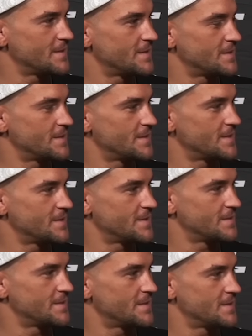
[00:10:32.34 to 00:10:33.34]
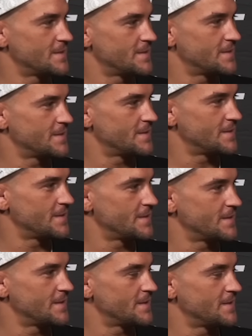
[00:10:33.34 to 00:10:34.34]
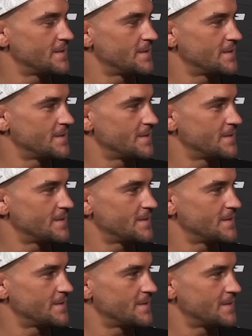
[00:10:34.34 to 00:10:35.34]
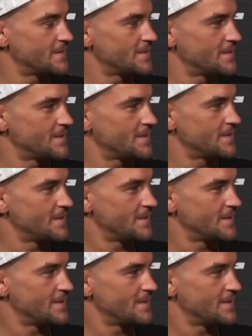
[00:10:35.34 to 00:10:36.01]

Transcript: [no speech]